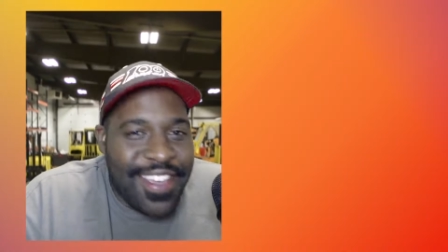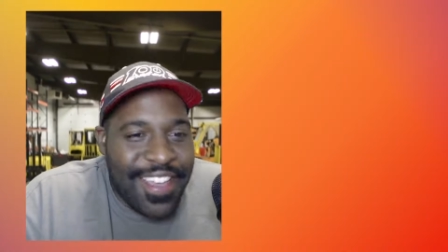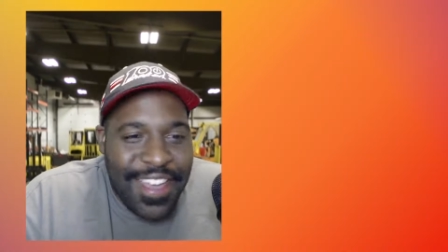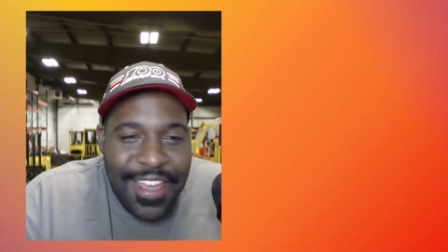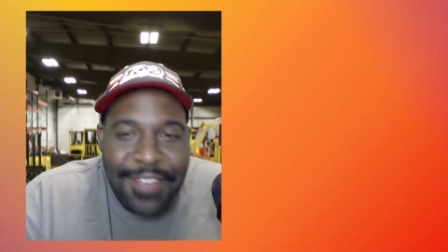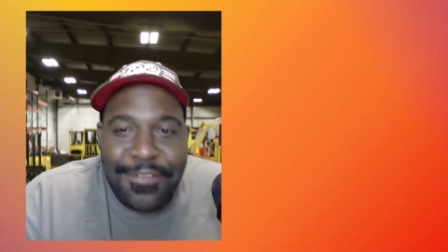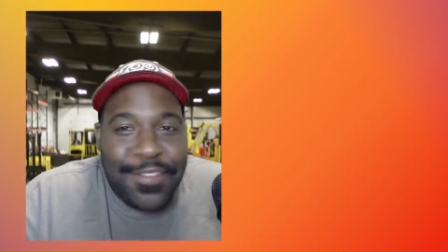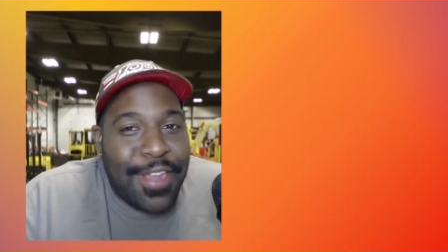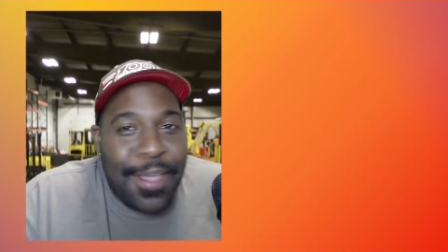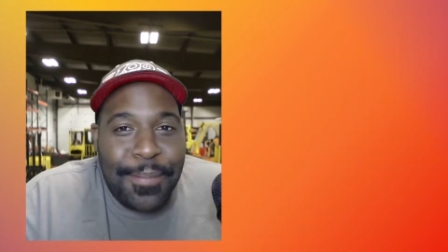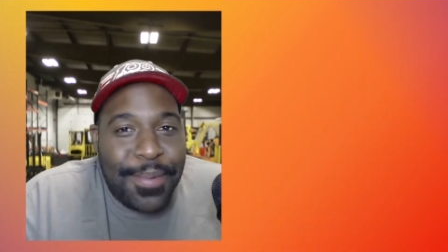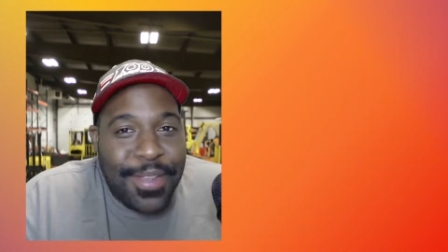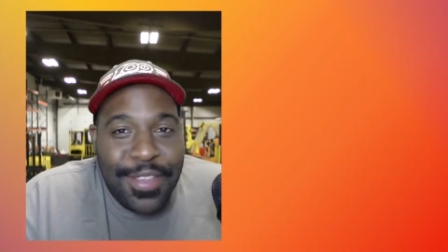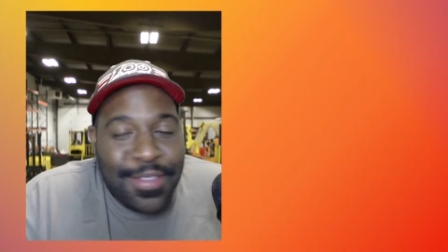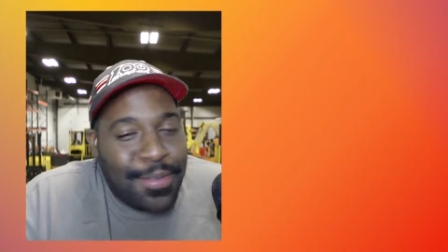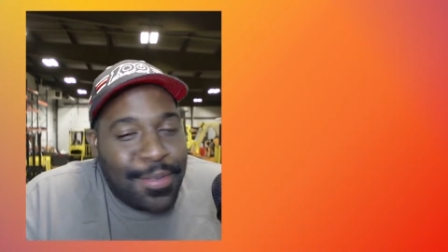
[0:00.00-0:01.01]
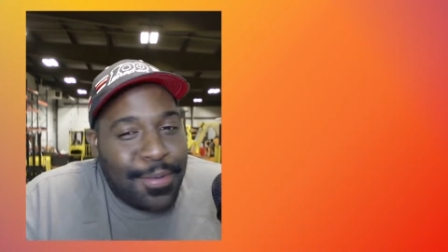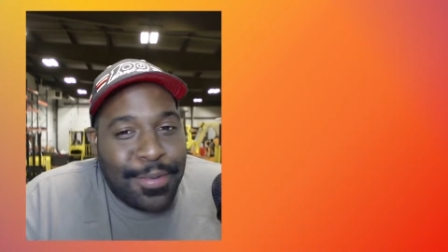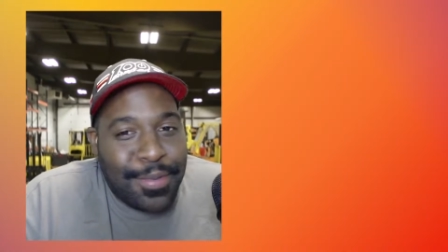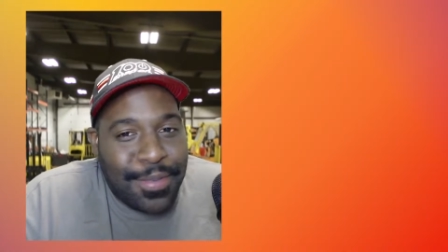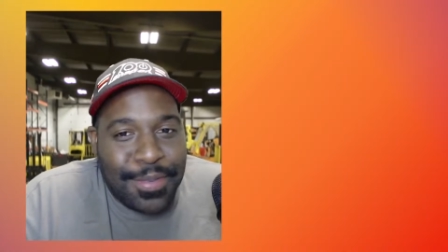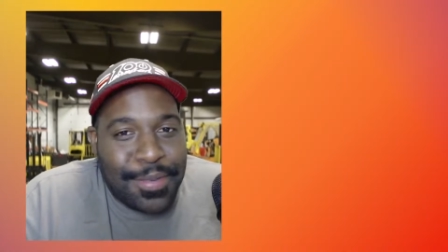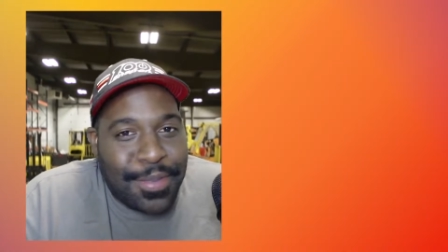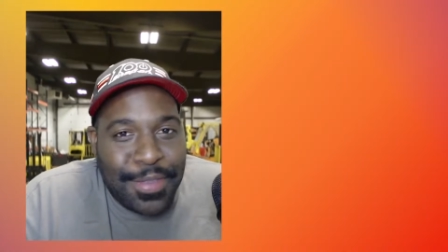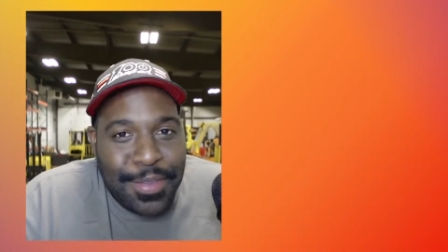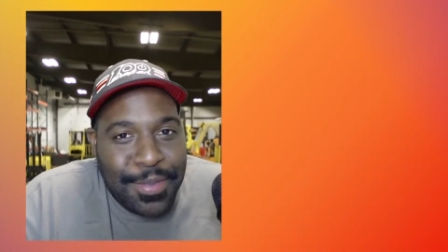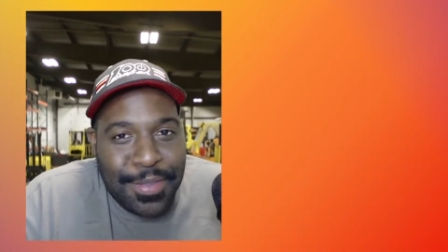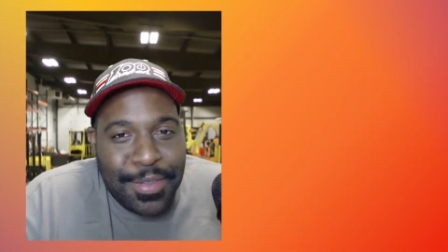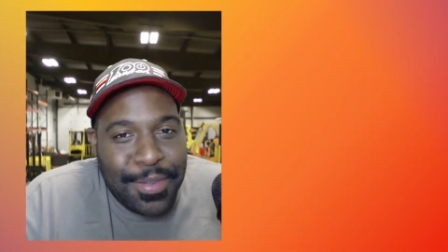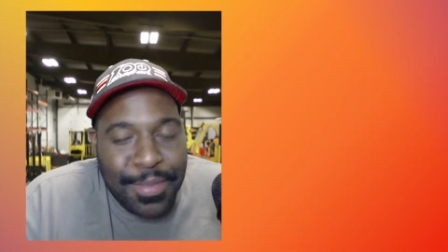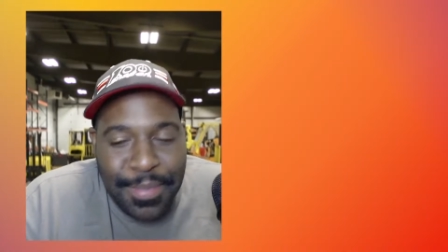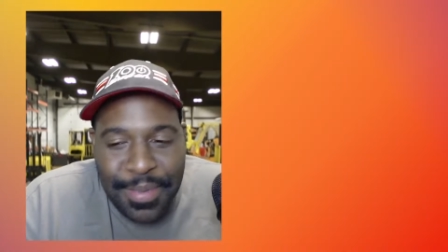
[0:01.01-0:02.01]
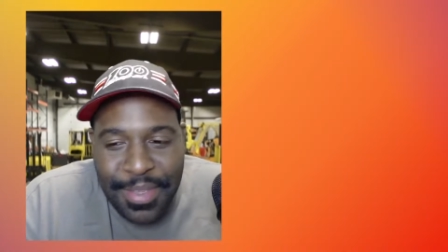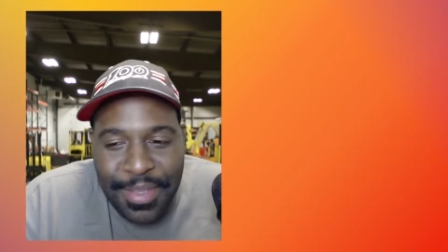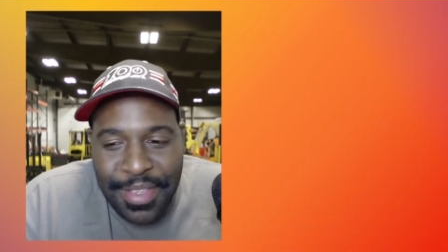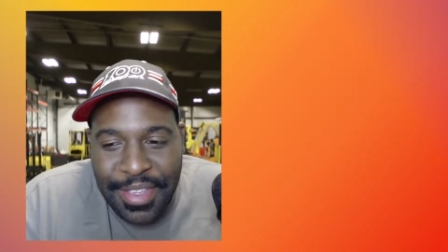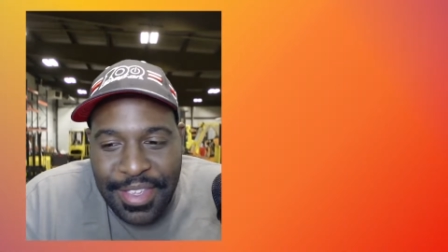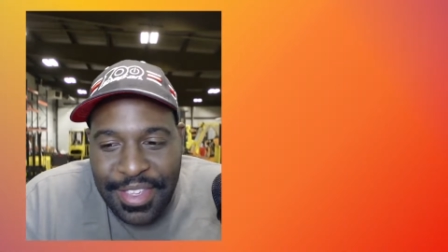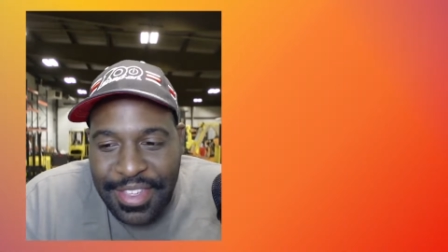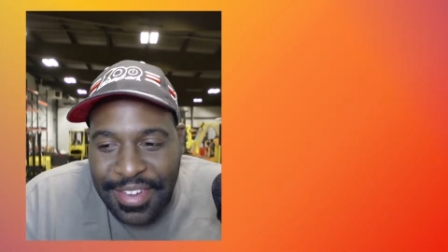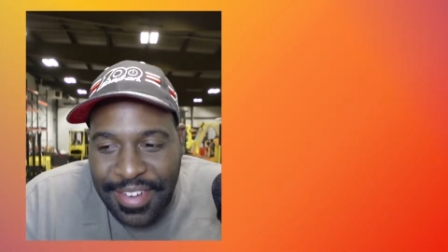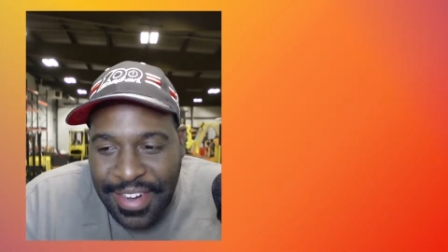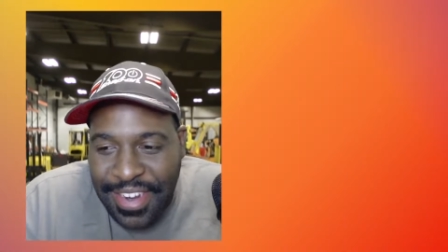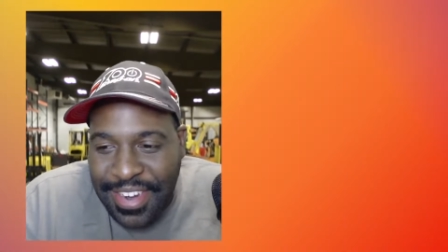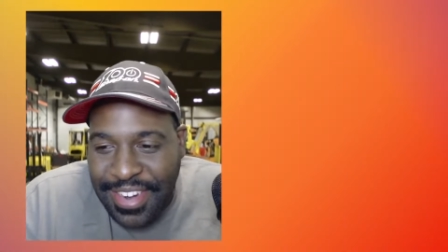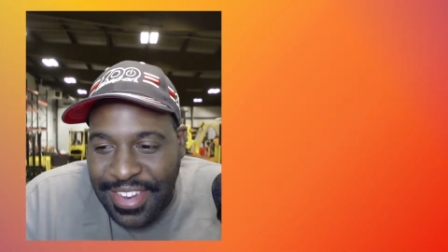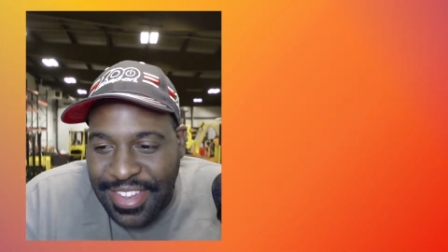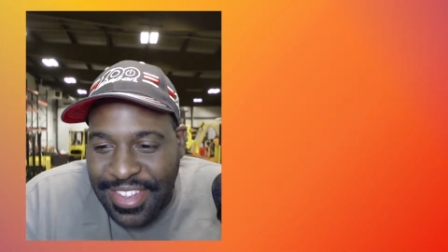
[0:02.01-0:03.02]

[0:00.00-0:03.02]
of Japanese Tools on YouTube, right?